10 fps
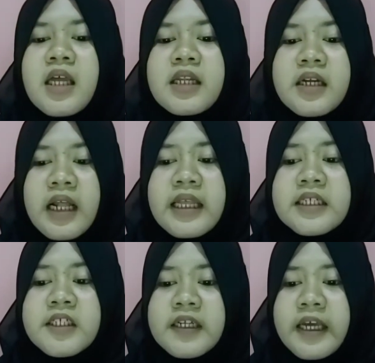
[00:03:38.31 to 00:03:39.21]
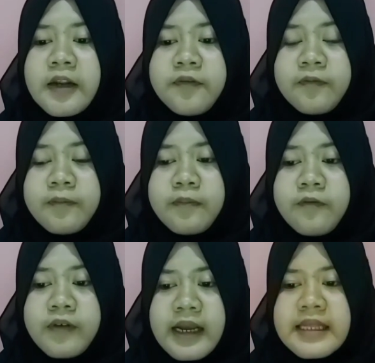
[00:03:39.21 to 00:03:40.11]
The religion
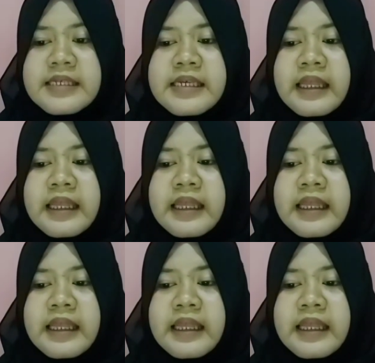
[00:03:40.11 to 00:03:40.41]
in France,